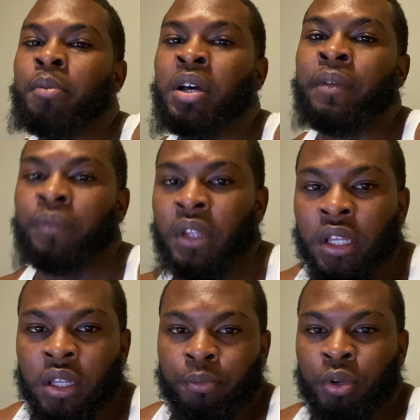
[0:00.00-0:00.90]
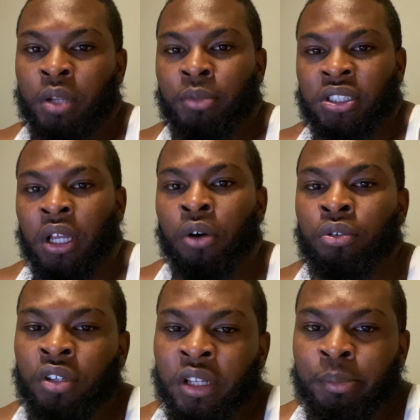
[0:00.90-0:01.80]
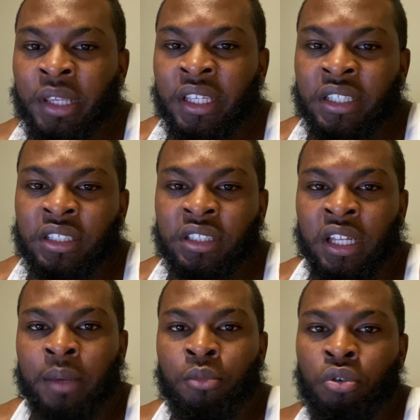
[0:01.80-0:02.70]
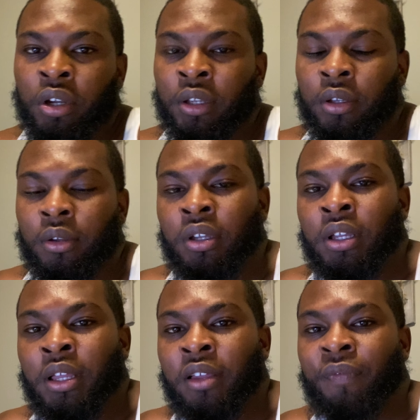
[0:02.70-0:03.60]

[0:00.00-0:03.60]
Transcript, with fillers: But pretty much the older the business and the more uh,